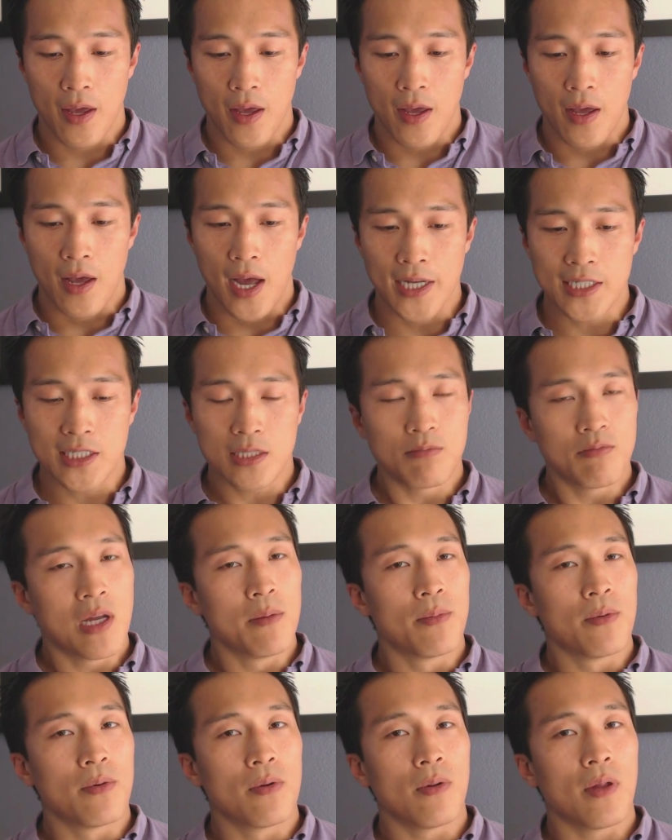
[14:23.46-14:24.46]
I just
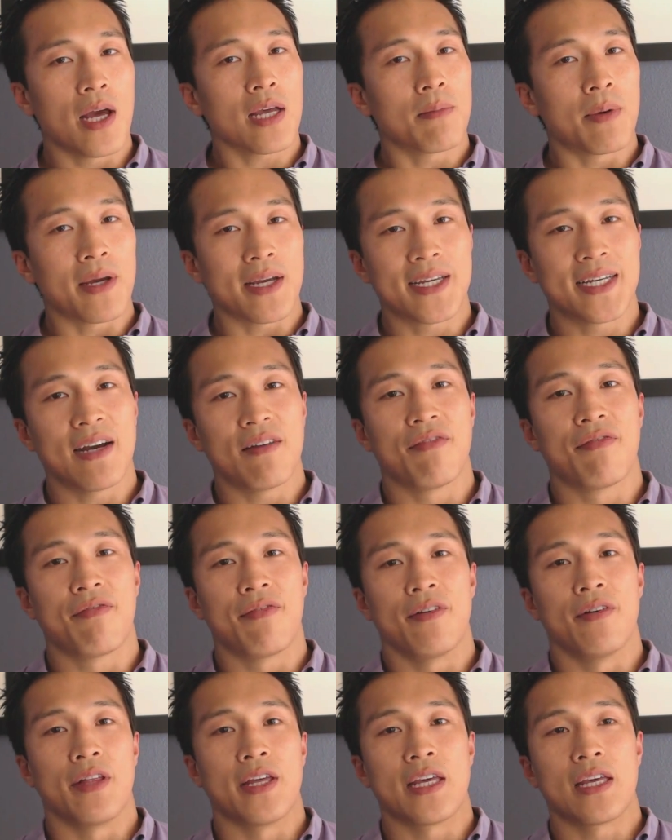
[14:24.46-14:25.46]
remember like my gut
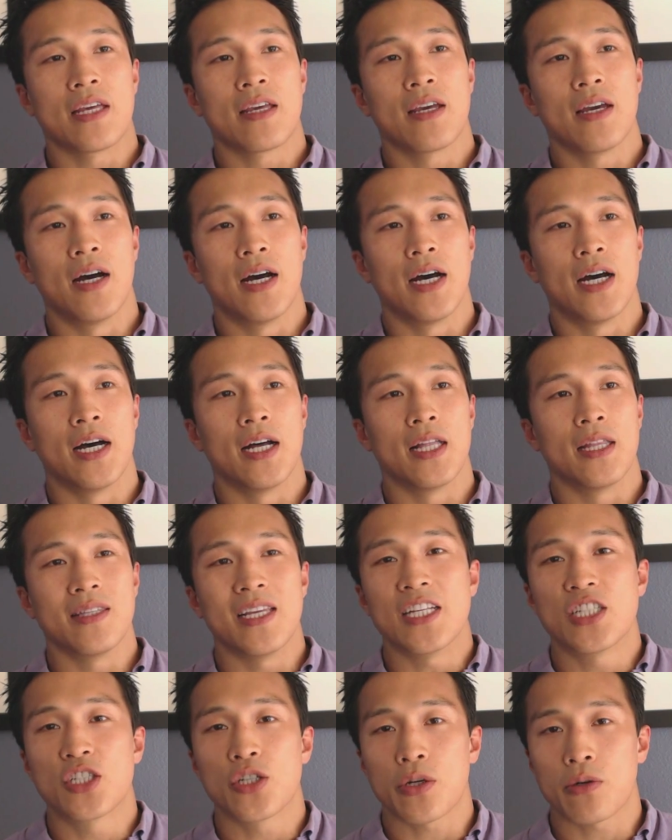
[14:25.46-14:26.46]
feeling,
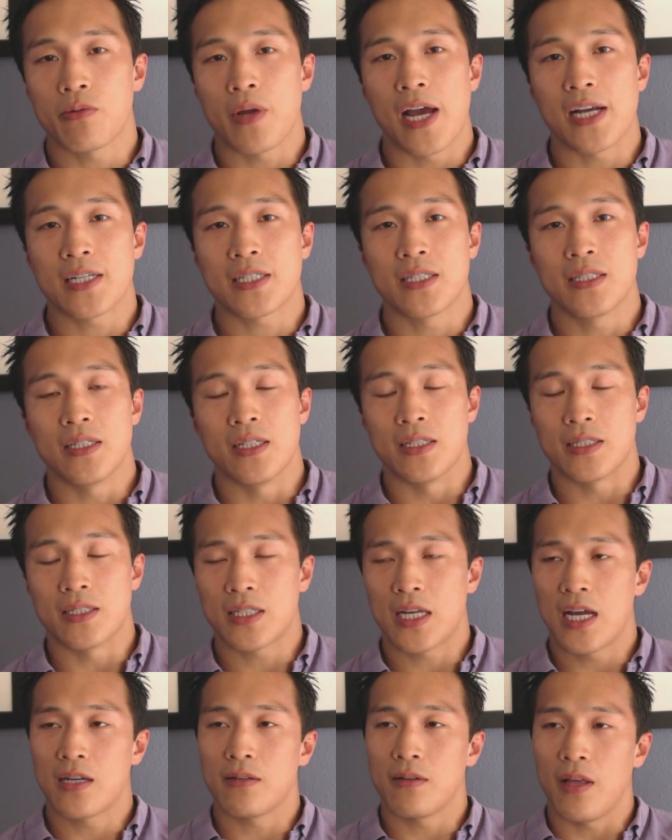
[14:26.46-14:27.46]
knee-jerk reaction is kind
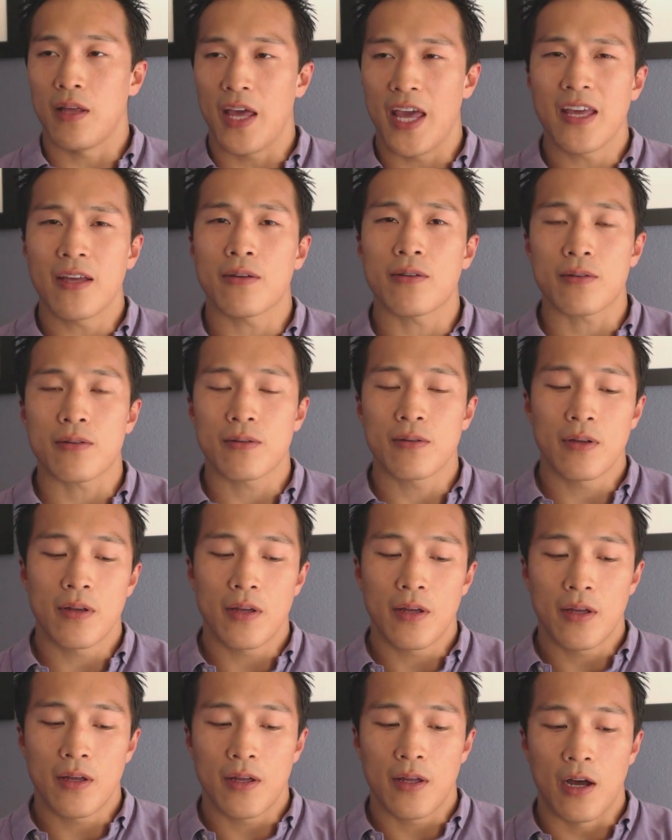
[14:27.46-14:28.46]
of anger.
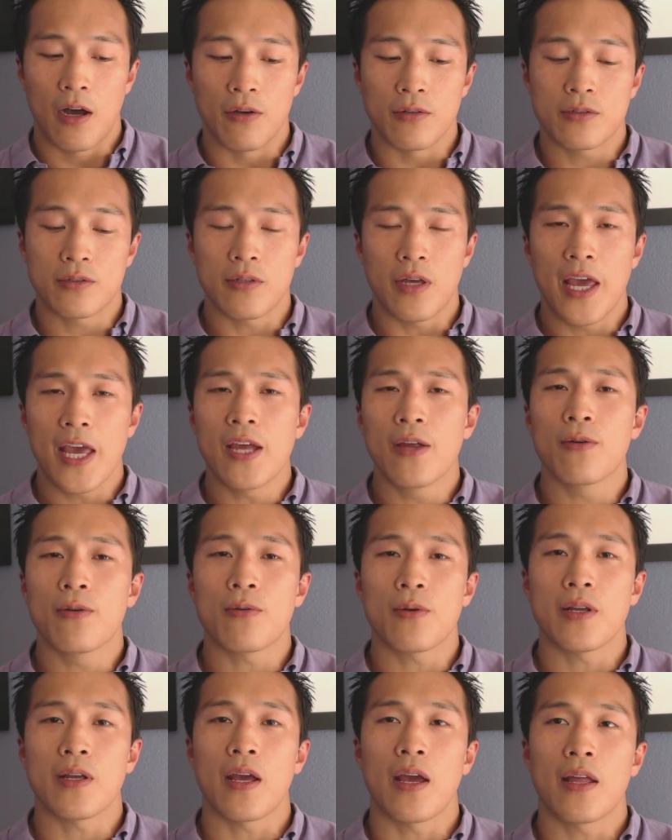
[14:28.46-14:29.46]
I was
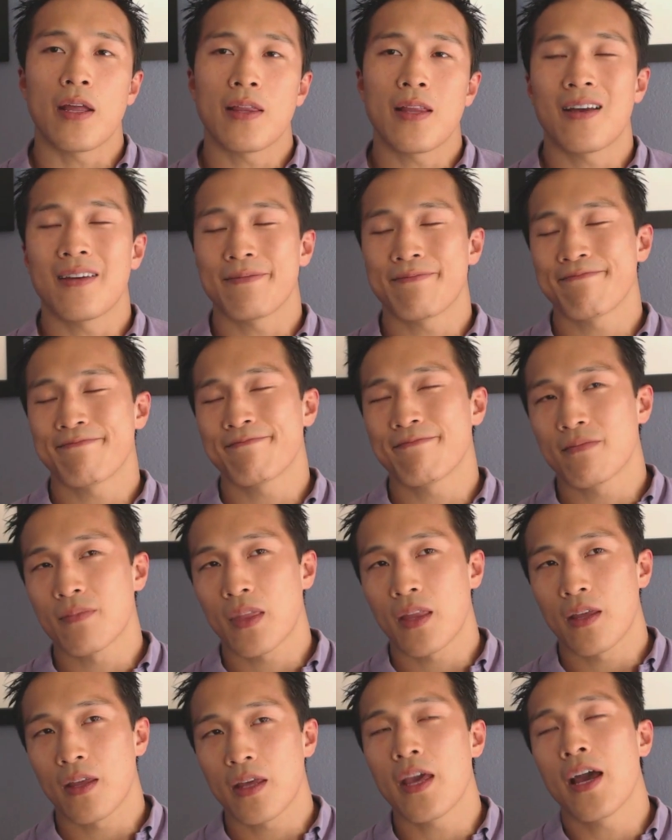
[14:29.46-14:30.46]
angry,
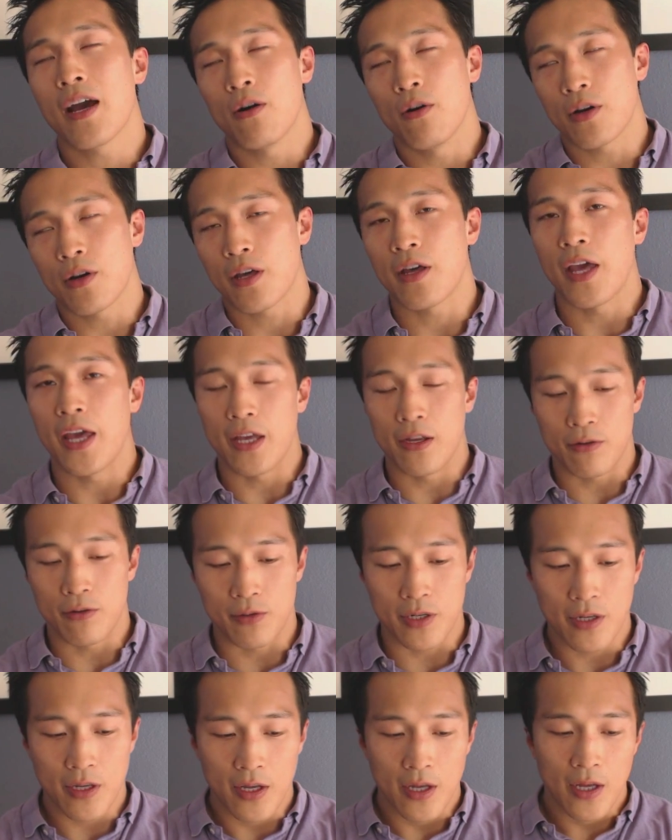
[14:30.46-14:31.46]
angry.
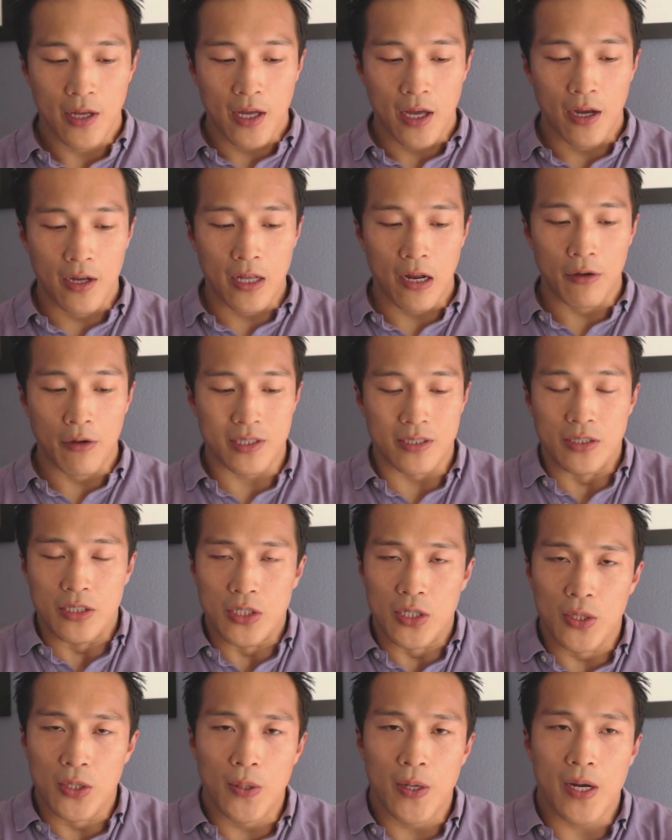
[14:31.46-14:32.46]
I was
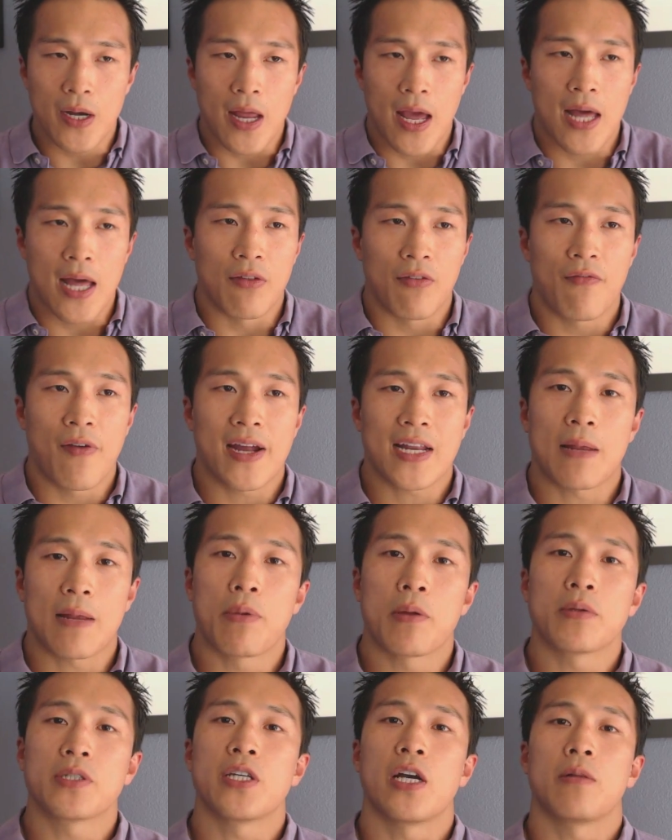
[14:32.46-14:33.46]
annoyed at the fact that people were
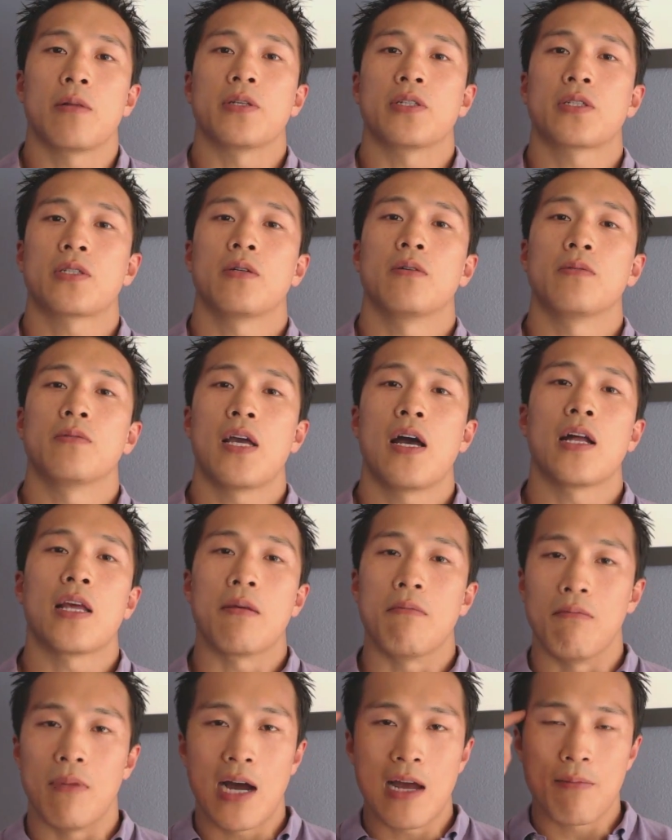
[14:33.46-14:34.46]
telling me to slow down. In
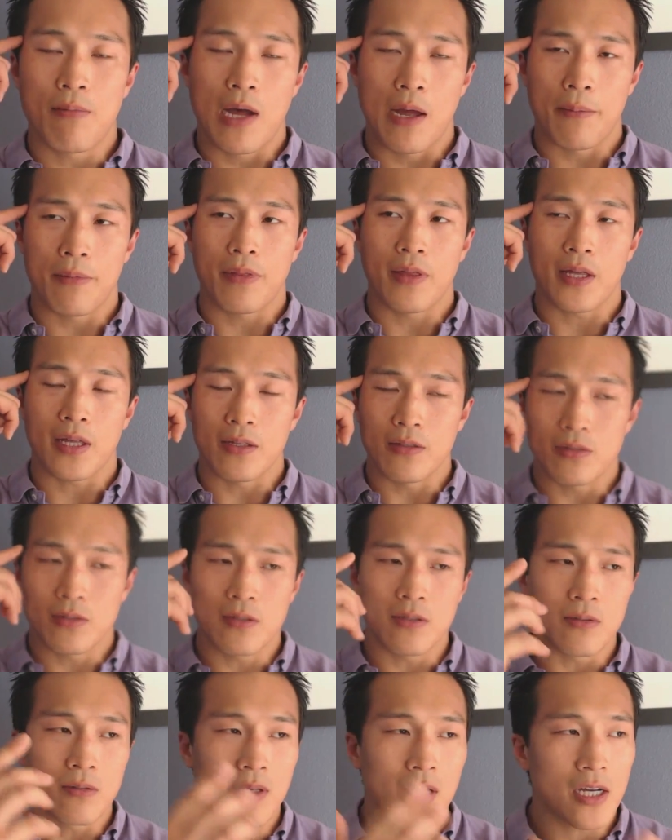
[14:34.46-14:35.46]
my mind, I'm thinking, dude,
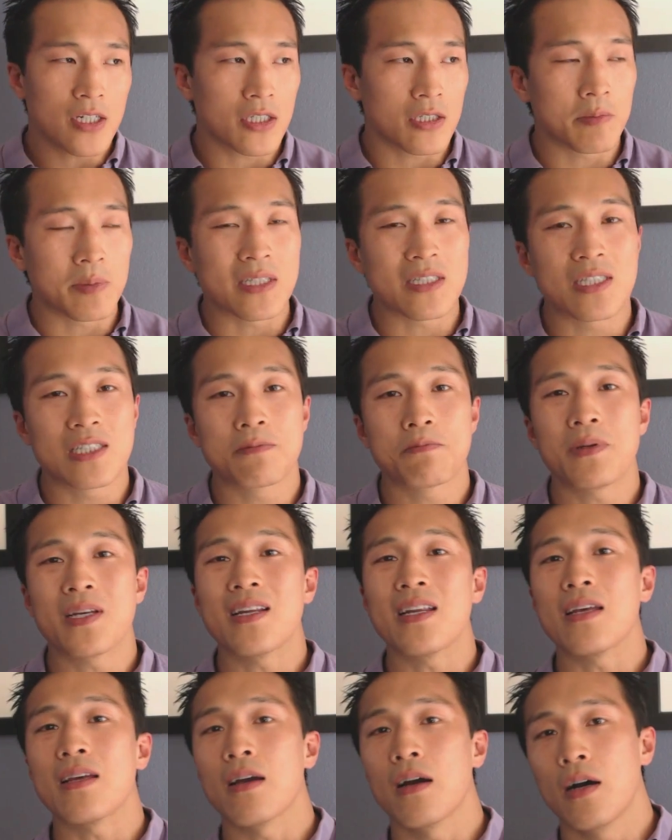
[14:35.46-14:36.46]
you guys should be speeding
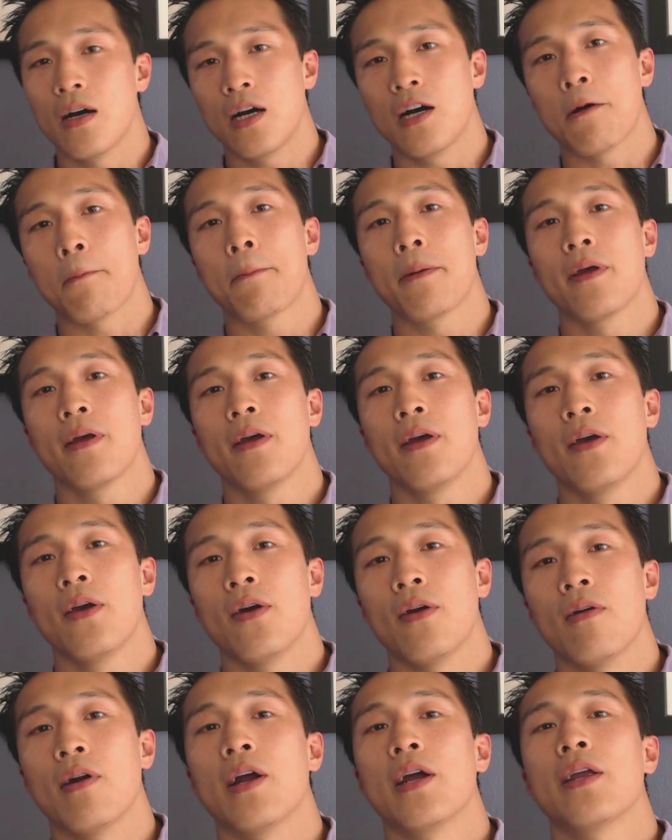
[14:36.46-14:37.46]
up,
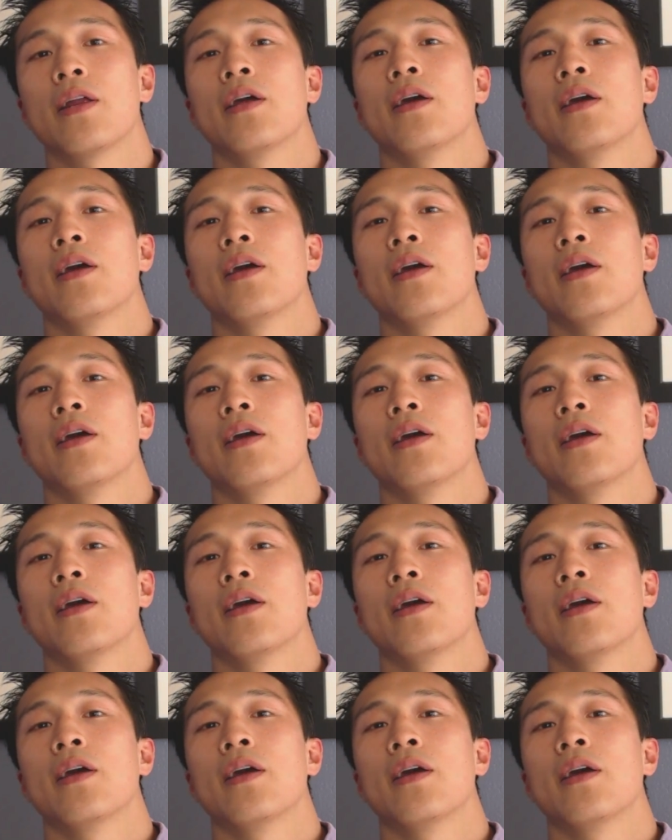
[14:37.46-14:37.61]
right?